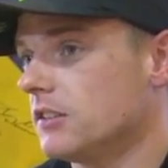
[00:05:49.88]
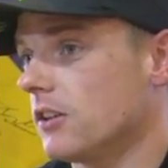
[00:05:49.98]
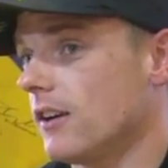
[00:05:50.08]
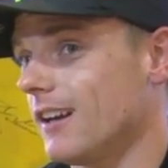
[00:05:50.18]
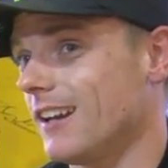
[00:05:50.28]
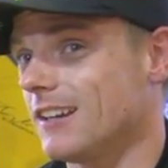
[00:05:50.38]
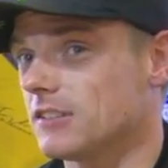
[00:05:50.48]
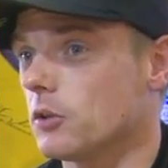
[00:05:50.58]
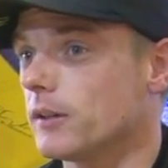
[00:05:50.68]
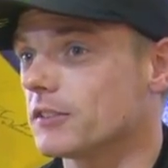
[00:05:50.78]
So
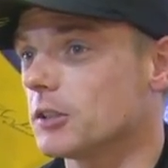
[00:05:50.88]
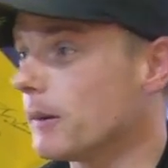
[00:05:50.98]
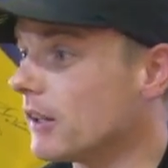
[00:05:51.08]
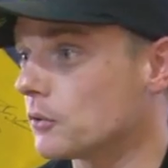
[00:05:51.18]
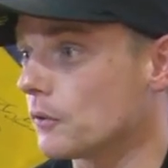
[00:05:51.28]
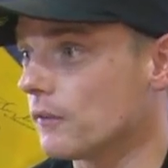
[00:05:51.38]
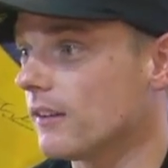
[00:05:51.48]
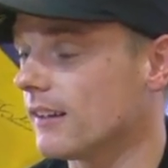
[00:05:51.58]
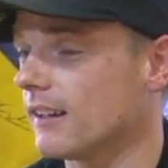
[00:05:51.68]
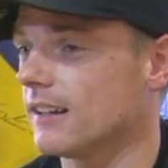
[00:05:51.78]
it's always going to be a tough
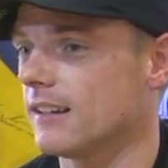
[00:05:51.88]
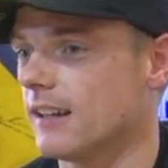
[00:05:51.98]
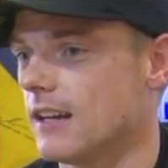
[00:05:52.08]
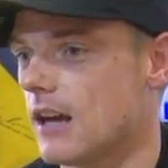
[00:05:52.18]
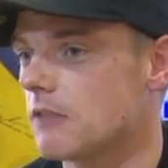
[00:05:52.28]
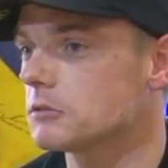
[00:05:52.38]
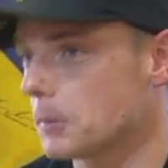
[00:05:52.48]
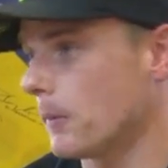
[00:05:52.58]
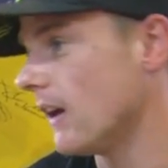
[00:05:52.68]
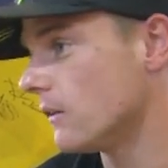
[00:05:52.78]
year, and I was
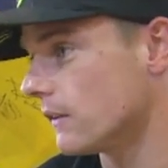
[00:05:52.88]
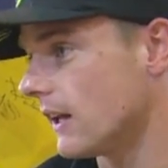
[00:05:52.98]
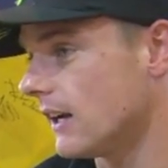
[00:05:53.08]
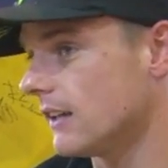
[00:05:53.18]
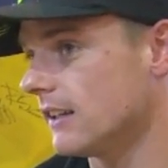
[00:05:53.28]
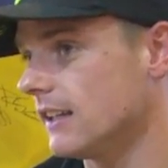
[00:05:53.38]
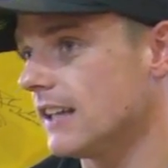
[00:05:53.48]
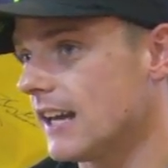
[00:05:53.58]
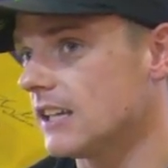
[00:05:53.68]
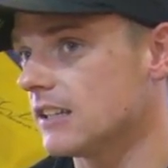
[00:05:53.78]
prepared for that. And in
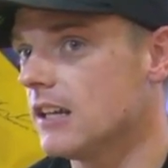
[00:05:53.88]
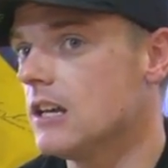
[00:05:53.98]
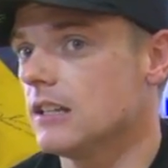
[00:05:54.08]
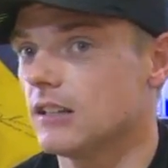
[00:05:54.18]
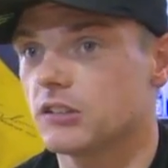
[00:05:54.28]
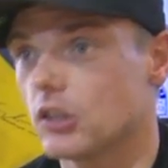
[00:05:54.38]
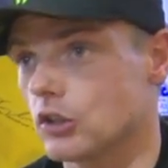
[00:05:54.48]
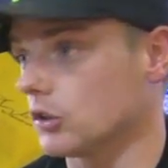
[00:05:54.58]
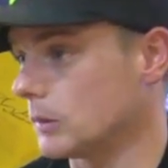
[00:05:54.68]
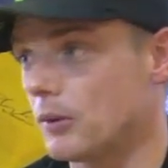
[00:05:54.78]
the end, there's still
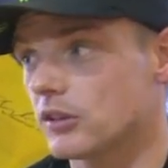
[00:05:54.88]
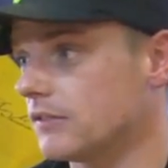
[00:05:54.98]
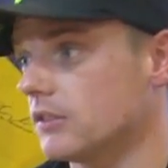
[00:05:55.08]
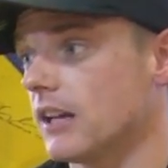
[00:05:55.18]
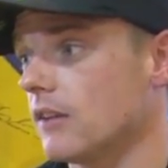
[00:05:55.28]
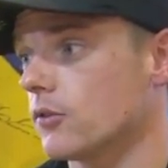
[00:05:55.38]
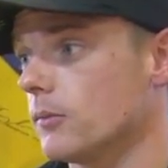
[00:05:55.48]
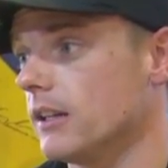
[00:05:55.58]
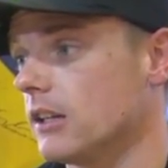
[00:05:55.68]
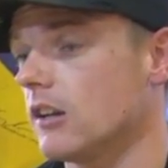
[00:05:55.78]
lots of positives to take
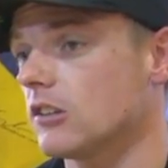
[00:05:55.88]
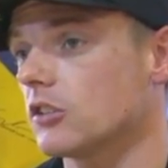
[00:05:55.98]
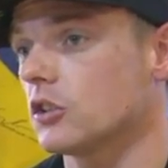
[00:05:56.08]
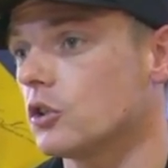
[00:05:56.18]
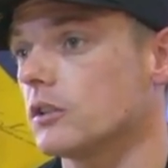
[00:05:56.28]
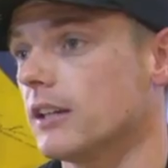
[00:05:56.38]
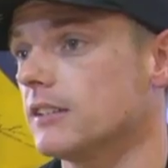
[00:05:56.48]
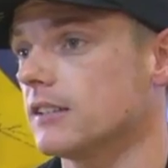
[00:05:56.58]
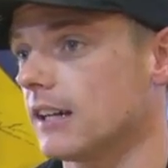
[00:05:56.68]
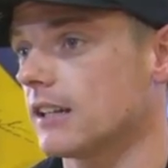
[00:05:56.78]
from it. You know, there's lots of good
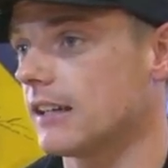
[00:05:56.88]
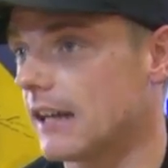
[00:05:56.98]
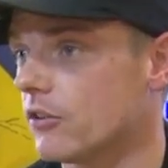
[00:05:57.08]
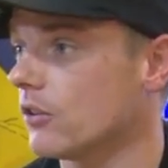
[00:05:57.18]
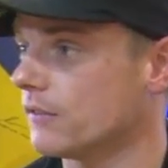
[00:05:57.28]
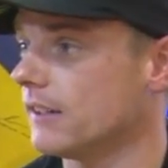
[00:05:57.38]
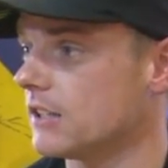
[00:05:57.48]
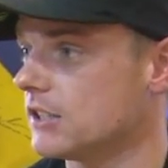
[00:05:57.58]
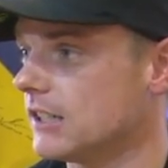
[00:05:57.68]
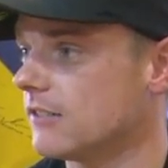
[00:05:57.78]
things that I can carry on for
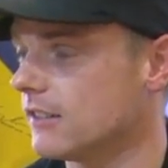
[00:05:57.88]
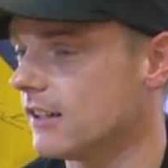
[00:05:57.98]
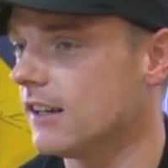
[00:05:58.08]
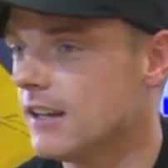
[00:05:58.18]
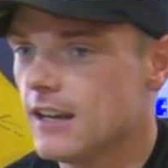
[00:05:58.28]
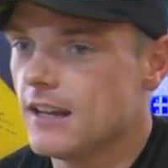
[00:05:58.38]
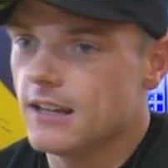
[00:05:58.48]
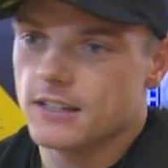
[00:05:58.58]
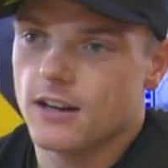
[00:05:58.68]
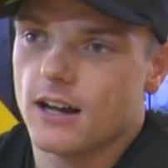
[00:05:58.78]
next year, and
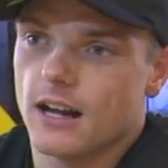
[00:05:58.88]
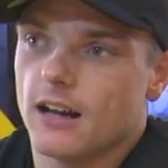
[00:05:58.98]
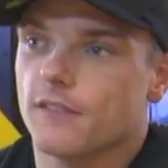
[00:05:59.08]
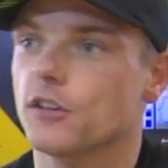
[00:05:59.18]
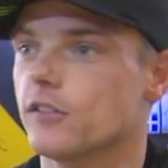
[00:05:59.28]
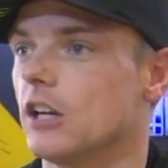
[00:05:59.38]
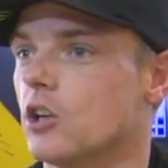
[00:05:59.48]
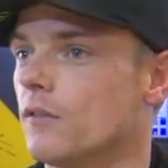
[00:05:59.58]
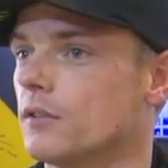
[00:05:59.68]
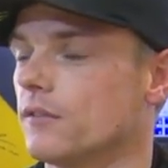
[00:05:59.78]
you know, I feel really
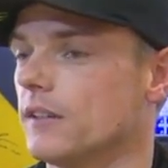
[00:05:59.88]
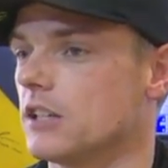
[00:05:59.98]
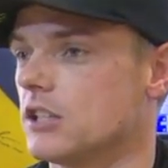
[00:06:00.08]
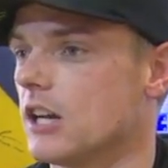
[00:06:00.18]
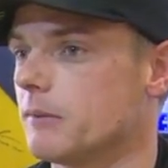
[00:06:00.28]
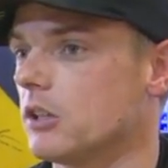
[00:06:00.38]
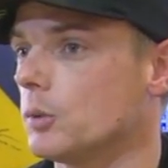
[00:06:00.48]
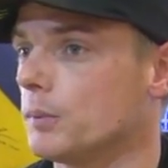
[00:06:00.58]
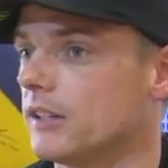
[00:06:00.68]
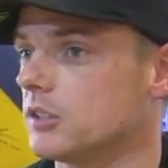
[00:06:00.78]
confident for next year. I'm in a
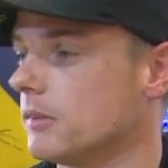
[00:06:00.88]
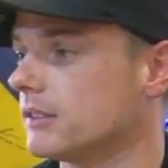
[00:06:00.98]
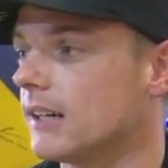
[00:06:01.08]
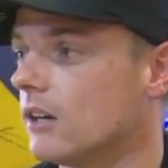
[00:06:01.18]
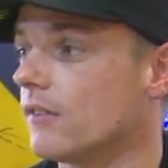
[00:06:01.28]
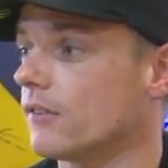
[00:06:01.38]
good place in myself.